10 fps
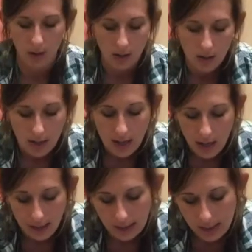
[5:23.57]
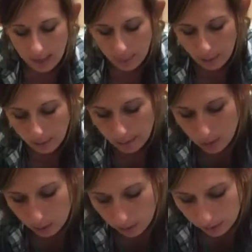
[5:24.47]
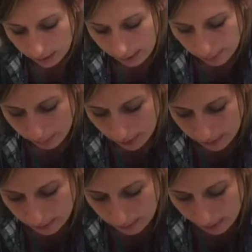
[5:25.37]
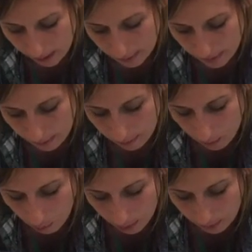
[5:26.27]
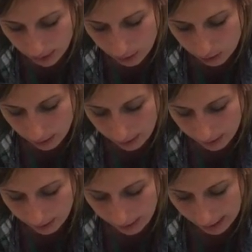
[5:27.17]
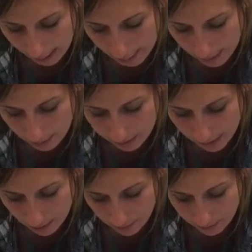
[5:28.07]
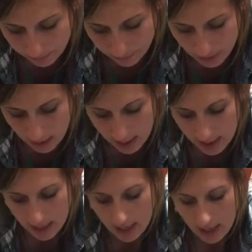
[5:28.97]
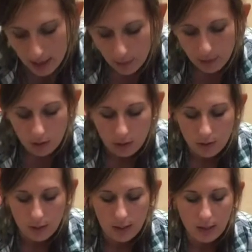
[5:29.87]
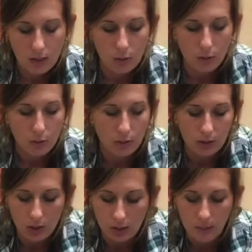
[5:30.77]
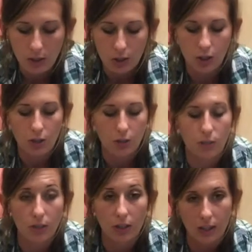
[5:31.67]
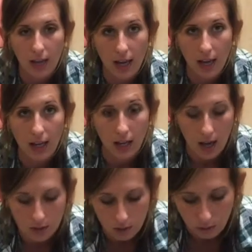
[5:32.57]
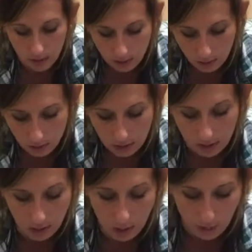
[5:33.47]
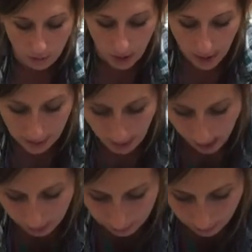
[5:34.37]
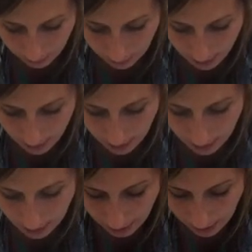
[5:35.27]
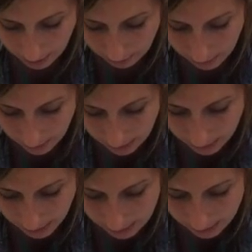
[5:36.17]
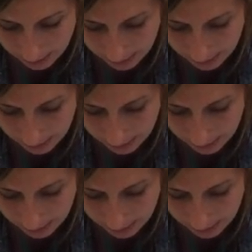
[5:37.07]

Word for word: part. I'm gonna take my rib tool and compress the bottom even more, make sure I get any air bubbles out. And when you're using these tools, just make sure you're really hanging onto it so it doesn't go flying off. And everything's nice and